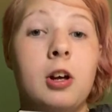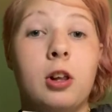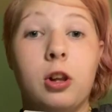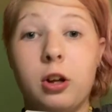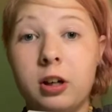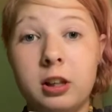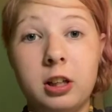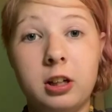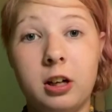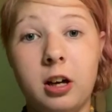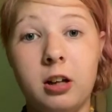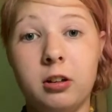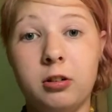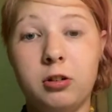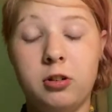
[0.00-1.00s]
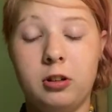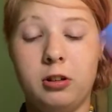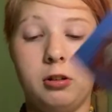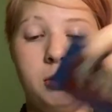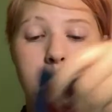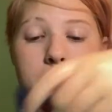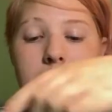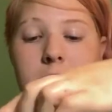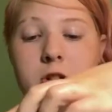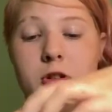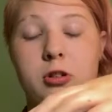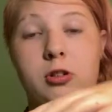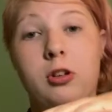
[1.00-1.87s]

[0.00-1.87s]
look at the colors in those pictures.